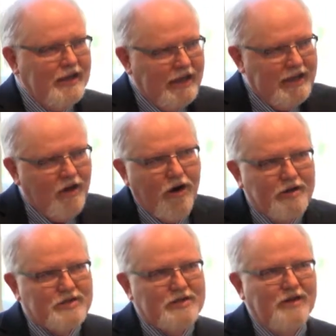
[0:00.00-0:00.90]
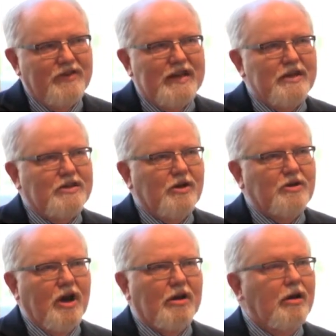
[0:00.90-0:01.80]
and the arts of Edith
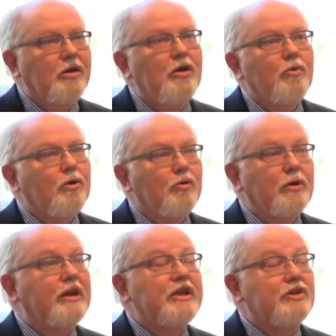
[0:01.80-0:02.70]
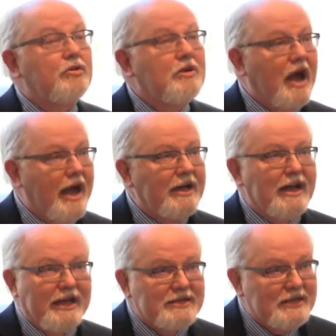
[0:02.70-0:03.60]
O'Donnell will really
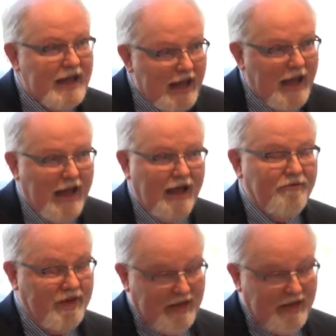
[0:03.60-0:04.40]
unite as they have,